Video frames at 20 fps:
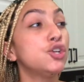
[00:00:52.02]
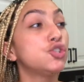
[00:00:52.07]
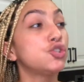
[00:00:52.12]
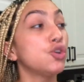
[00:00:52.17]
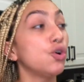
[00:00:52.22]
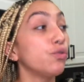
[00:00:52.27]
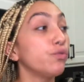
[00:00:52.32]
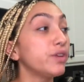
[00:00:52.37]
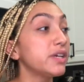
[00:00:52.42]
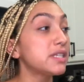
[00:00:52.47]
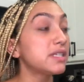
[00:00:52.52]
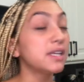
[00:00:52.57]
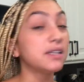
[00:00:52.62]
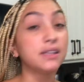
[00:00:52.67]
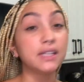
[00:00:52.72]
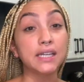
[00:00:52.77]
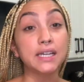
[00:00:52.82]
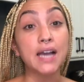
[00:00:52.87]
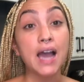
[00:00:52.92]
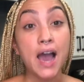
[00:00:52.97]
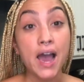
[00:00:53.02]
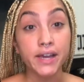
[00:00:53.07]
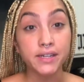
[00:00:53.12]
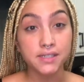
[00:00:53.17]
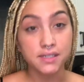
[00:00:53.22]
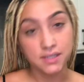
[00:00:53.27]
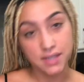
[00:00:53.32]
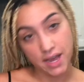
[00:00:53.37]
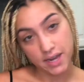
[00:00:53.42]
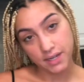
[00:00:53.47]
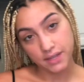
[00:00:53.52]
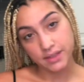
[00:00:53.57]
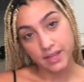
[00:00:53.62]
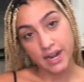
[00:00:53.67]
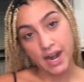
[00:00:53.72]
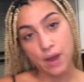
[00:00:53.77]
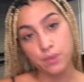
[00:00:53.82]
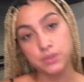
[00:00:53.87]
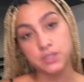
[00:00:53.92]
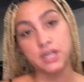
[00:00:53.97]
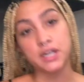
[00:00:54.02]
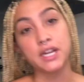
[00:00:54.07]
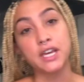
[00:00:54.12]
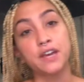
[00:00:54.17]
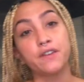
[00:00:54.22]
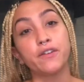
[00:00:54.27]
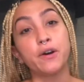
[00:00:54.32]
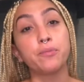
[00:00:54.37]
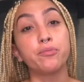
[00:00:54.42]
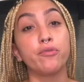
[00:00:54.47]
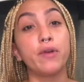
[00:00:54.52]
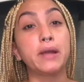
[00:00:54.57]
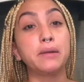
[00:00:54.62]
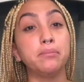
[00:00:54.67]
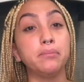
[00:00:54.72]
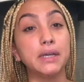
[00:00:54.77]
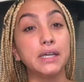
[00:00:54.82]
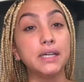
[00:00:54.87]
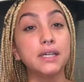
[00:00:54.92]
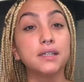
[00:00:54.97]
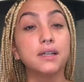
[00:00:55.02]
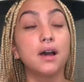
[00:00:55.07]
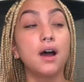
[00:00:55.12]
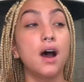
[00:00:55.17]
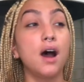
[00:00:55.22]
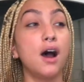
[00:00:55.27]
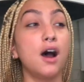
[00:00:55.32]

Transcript: so recently I decided that I was gonna give up red meat